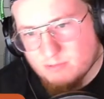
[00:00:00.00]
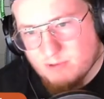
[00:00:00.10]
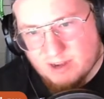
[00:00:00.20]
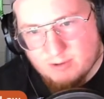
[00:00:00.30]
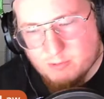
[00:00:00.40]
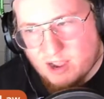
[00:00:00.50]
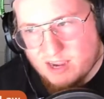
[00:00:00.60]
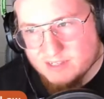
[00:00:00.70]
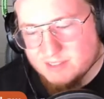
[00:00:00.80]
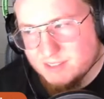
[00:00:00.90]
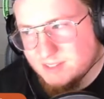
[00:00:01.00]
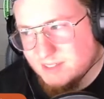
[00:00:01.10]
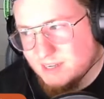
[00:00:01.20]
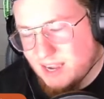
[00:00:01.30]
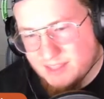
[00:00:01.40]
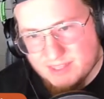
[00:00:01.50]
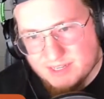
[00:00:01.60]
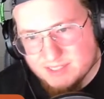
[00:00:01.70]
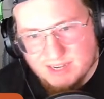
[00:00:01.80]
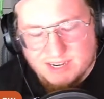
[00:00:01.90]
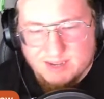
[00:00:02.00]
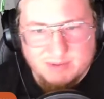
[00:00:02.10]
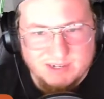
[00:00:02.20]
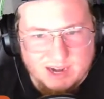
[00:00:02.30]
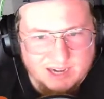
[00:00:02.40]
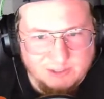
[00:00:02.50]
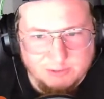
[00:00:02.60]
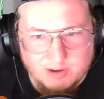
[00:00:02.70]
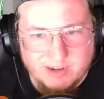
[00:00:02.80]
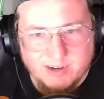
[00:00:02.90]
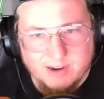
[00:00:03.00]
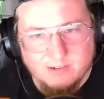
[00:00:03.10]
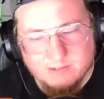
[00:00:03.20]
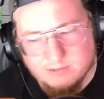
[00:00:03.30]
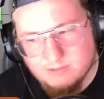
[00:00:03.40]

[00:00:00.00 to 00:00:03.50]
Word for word: record-wise, I think it's like him and Kyler right now